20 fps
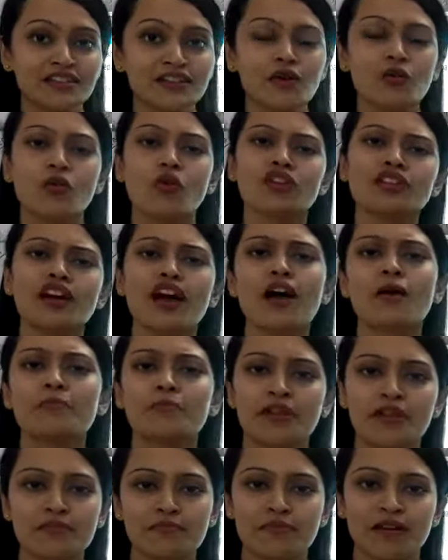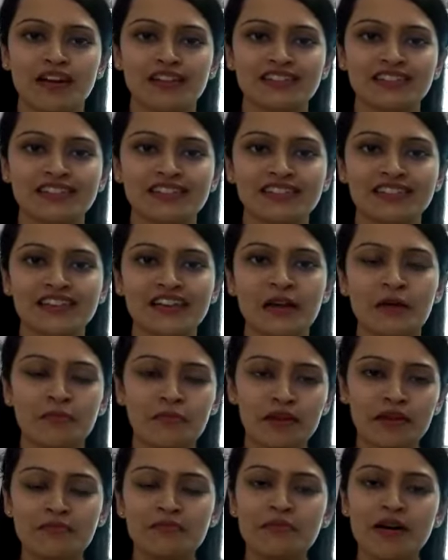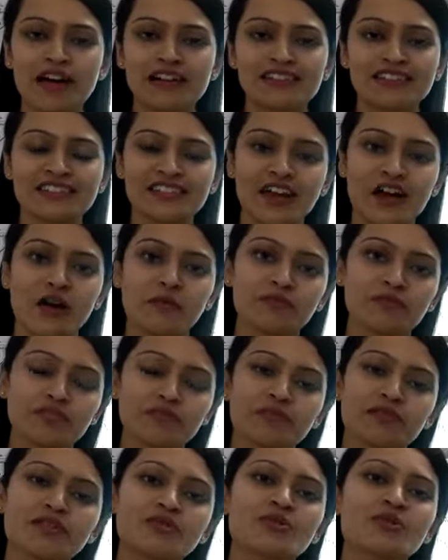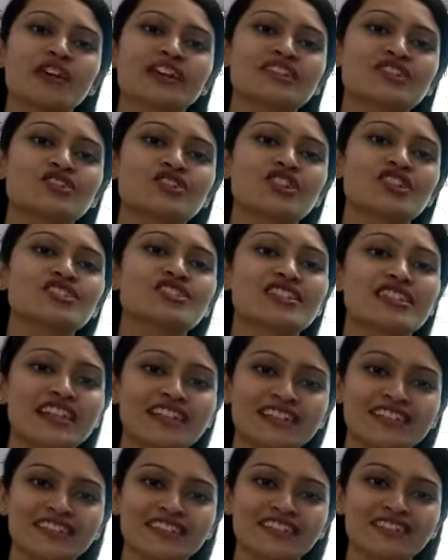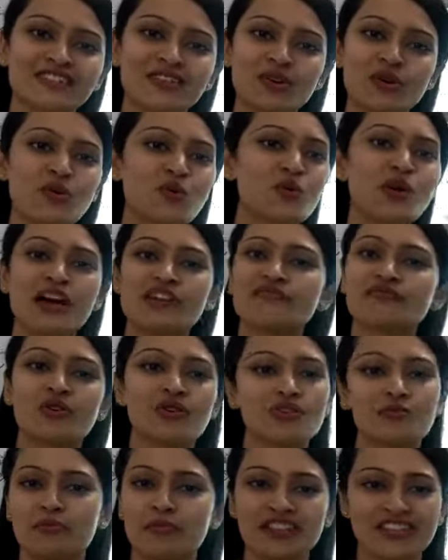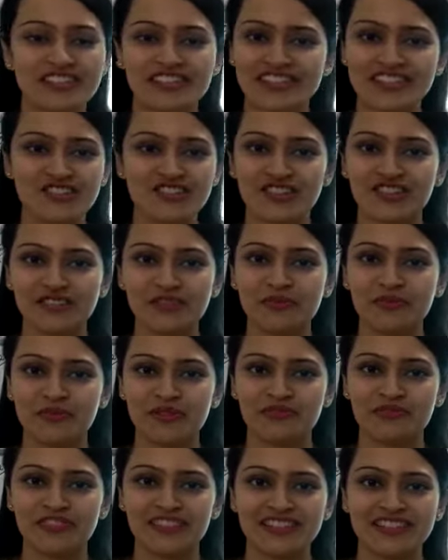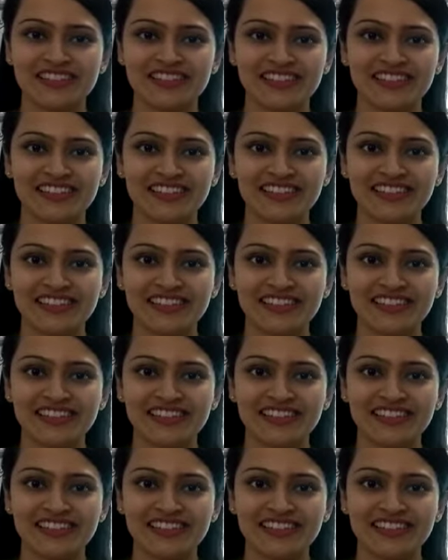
Now what are pen pals? Pen pals are people who exchange letters who have not met each other previously.